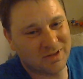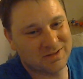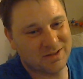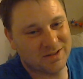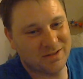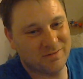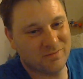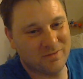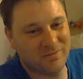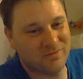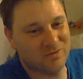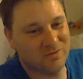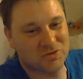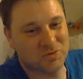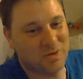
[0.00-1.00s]
you said, if
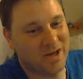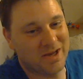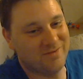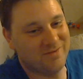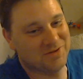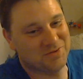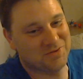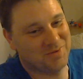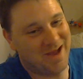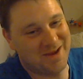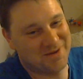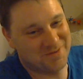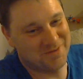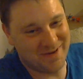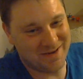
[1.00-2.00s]
you're a twat, you're a twat.
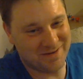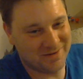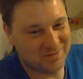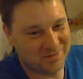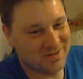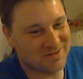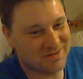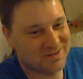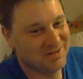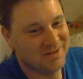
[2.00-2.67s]
You mean there's